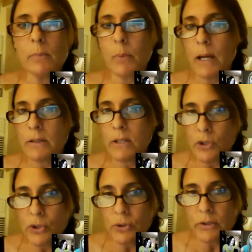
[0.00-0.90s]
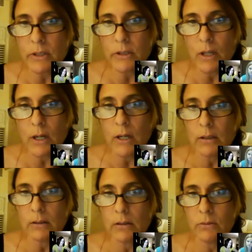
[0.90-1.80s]
the practitioner did
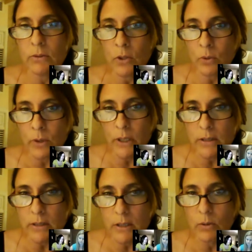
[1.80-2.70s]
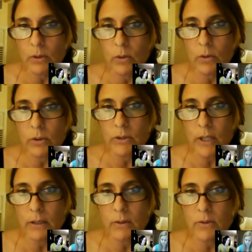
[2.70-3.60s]
not note it or
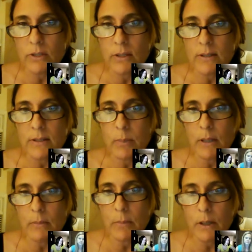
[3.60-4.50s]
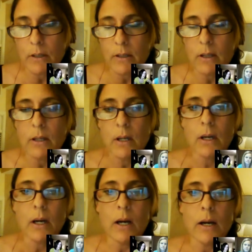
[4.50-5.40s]
diagnose it as bed bug,
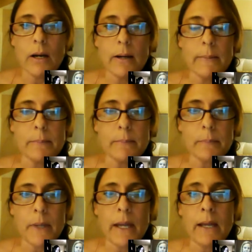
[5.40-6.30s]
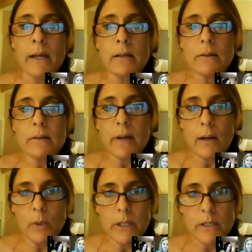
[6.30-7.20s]
and
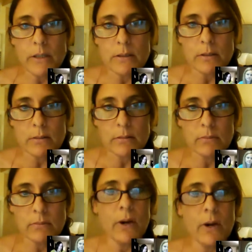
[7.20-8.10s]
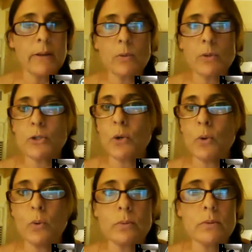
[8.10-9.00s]
that we didn't, there was
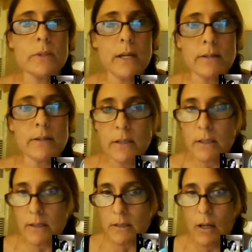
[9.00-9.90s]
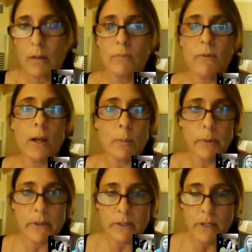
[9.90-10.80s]
no testing at the time, follow-up
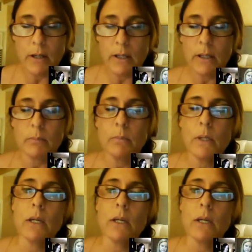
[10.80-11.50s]
at the time,